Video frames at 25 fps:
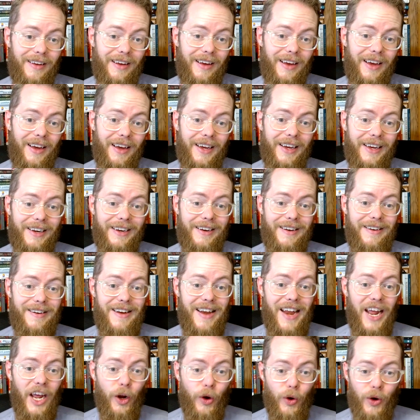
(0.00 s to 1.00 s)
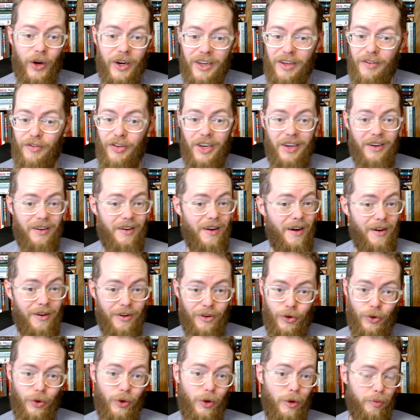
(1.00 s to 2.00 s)
a narrative
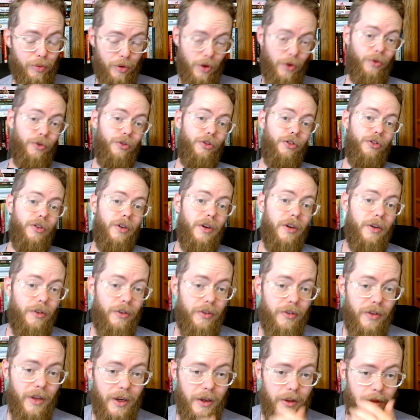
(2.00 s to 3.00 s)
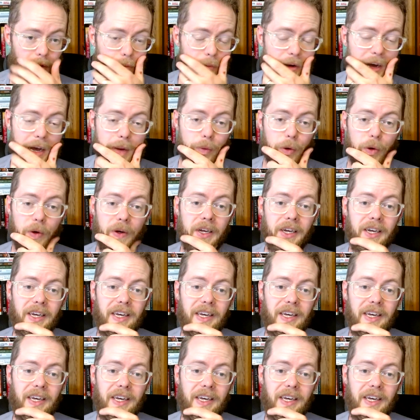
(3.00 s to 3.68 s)
canonical approach to understanding the Bible.